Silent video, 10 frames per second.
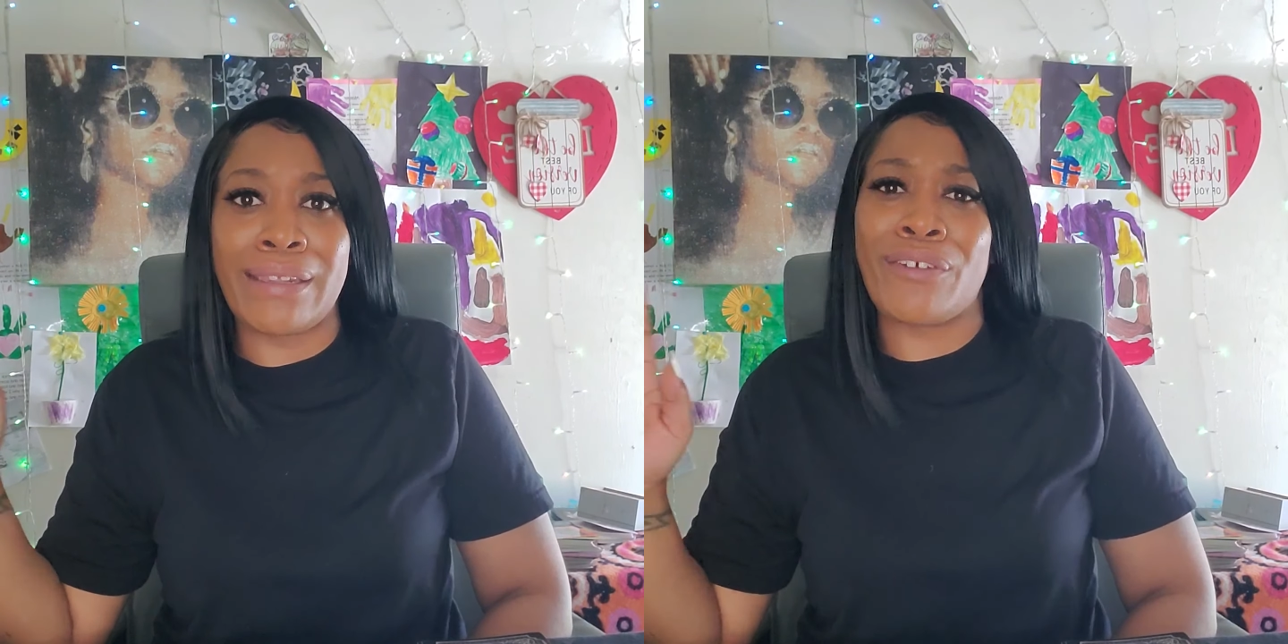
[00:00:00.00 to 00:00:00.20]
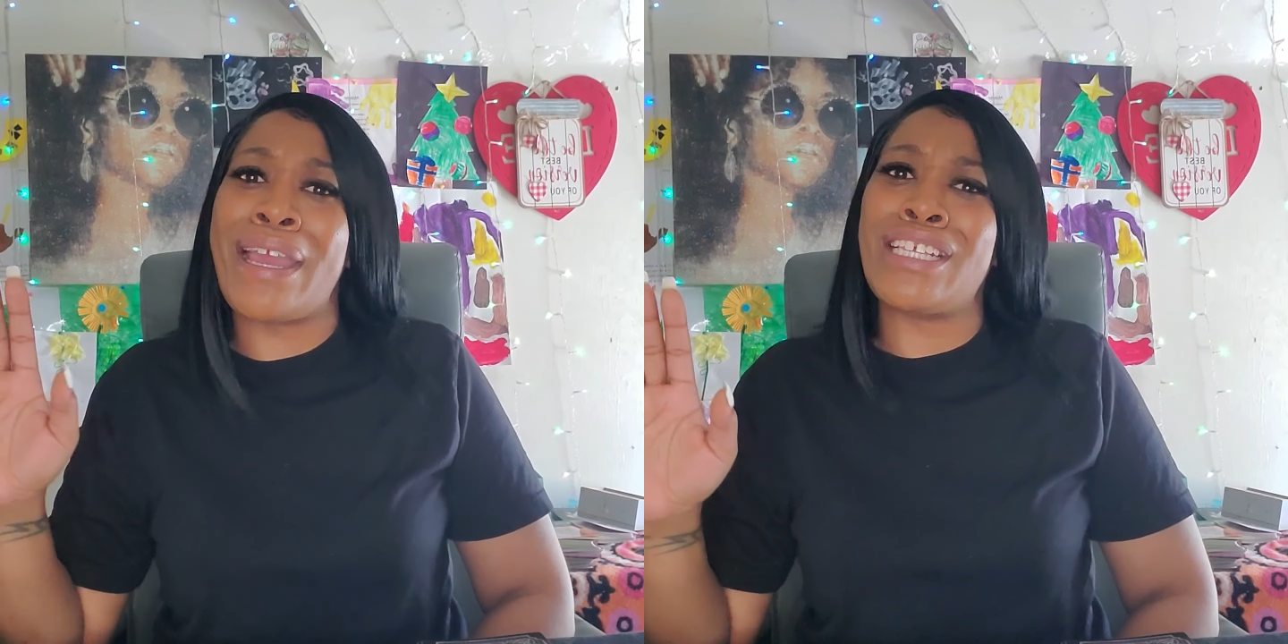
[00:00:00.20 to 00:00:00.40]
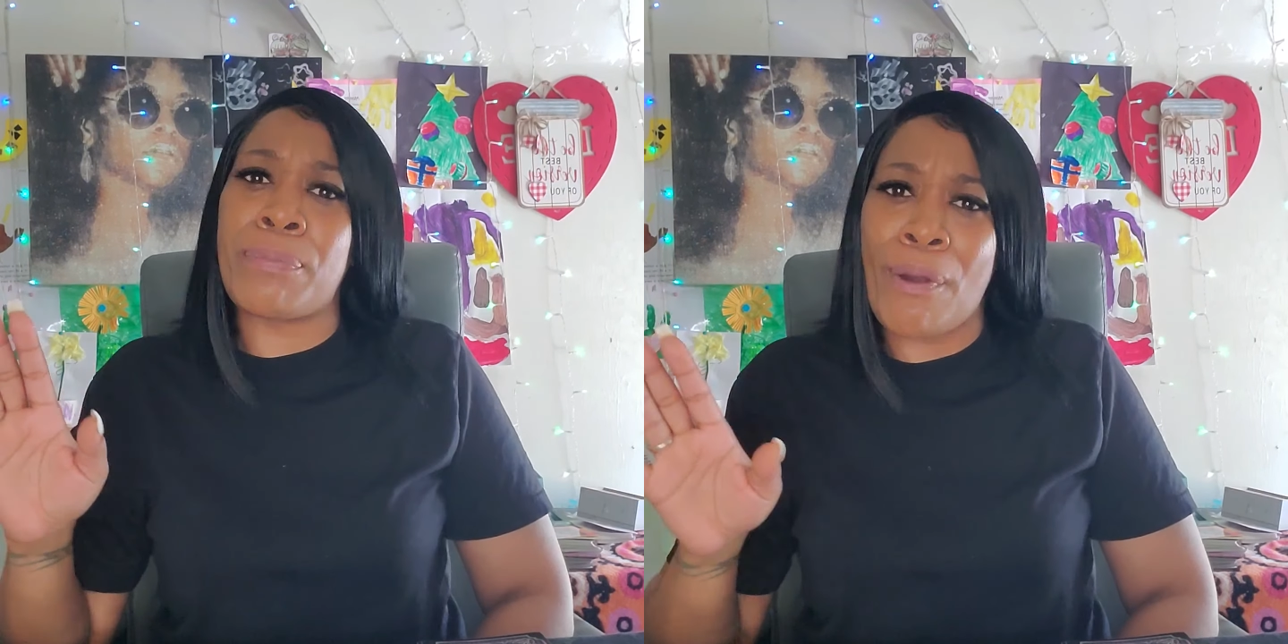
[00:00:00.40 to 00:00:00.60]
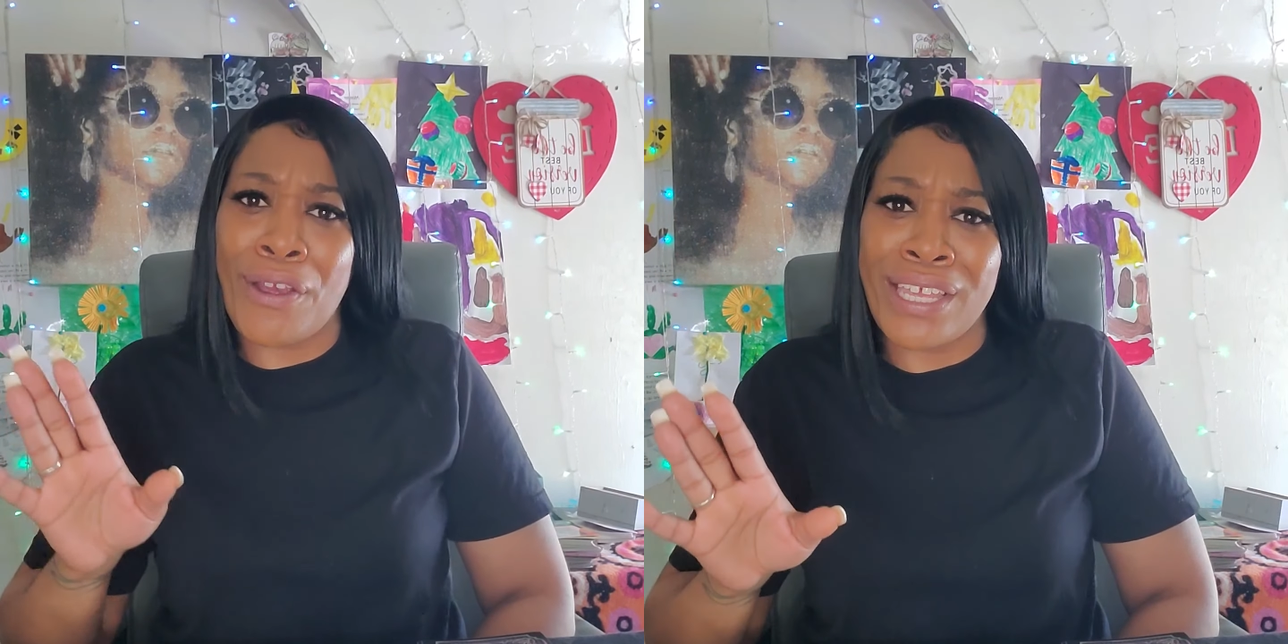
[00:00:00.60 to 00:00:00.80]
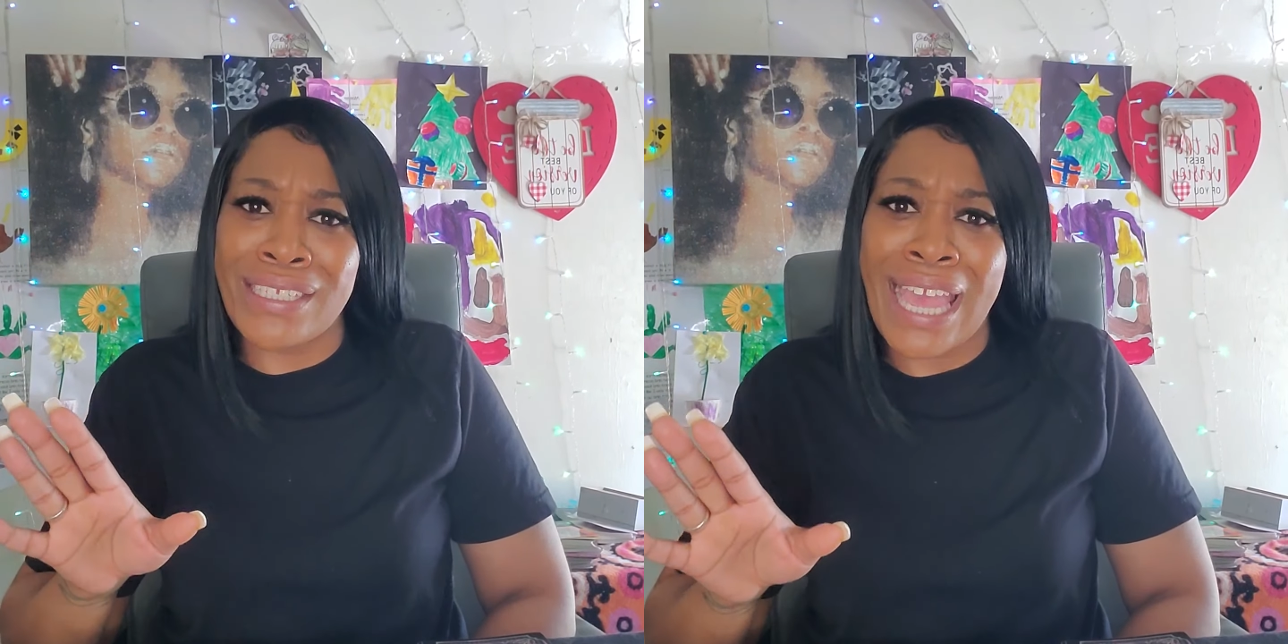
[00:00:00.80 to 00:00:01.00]
The crazy
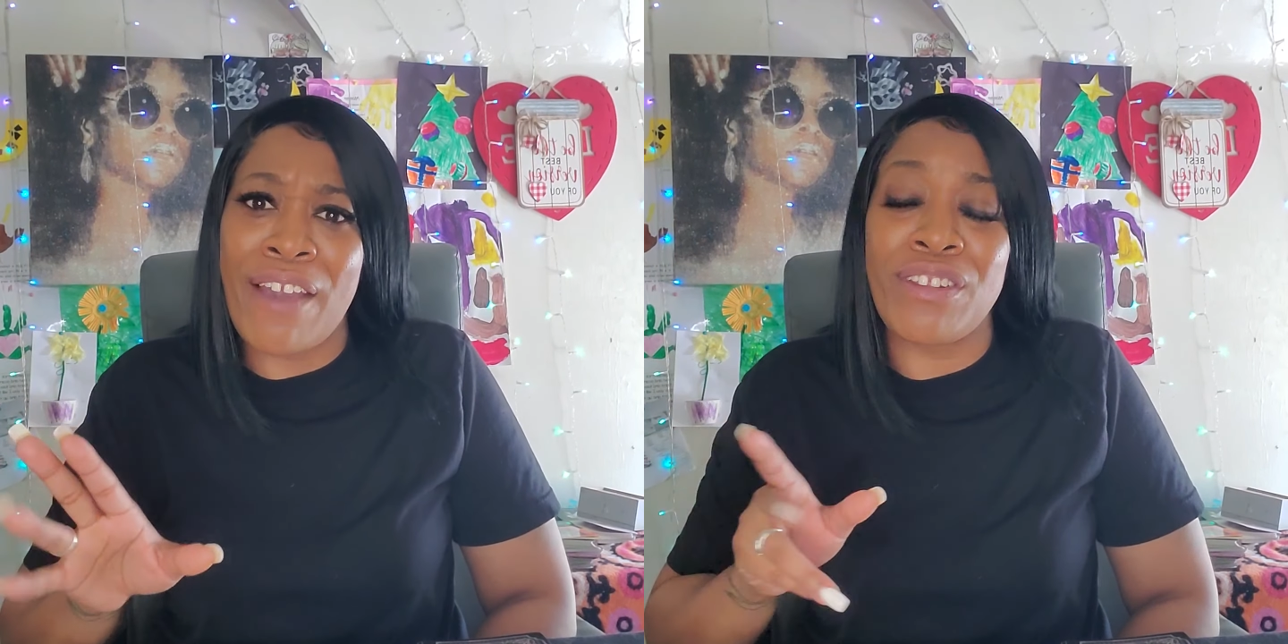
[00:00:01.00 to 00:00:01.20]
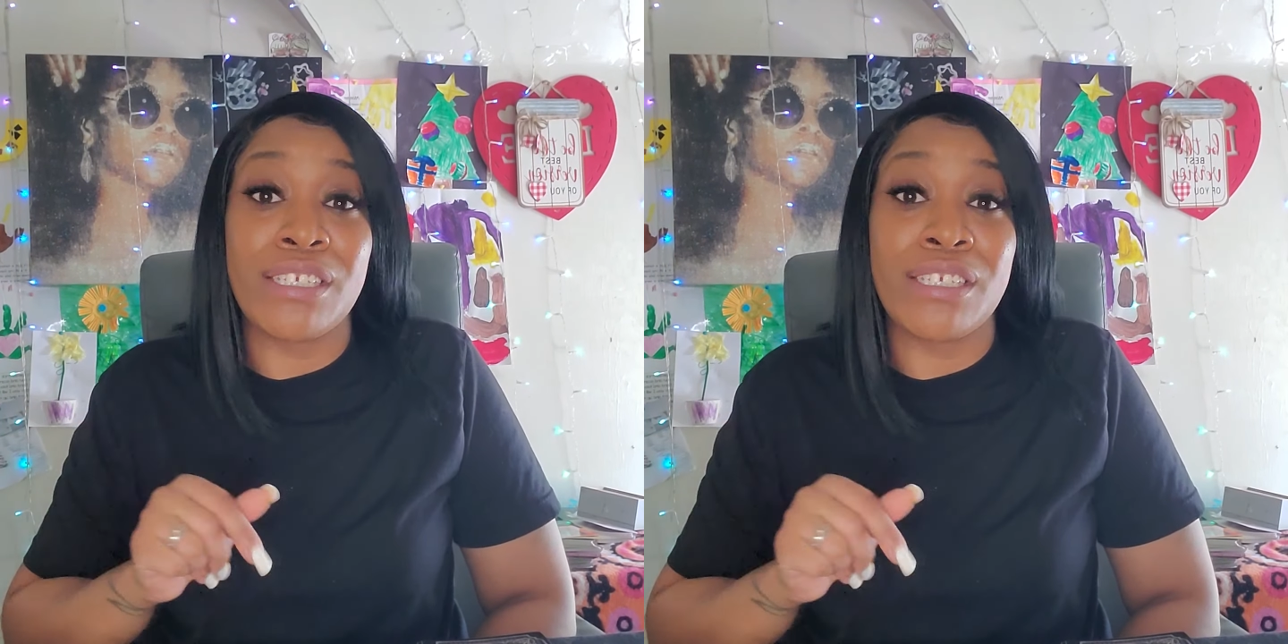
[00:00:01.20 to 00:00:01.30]
part is half of